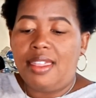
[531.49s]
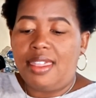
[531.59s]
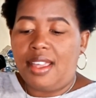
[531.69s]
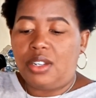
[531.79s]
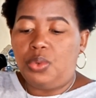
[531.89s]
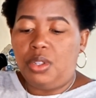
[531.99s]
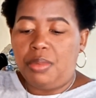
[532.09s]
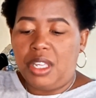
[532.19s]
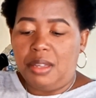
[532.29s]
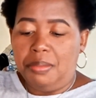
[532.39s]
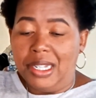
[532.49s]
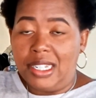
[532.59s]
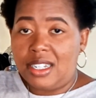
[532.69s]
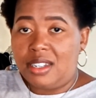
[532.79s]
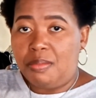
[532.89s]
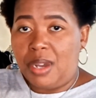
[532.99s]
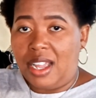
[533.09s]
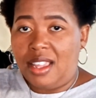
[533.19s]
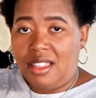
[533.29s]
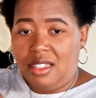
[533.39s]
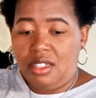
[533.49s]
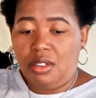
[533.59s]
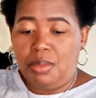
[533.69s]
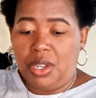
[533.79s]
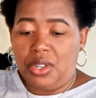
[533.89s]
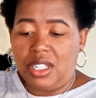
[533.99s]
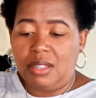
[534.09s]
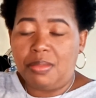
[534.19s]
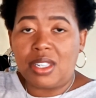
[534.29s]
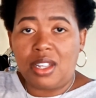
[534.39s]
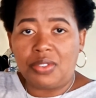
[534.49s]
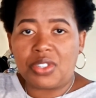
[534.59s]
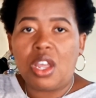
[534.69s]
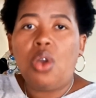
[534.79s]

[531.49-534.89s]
that will be emitted by the berries themselves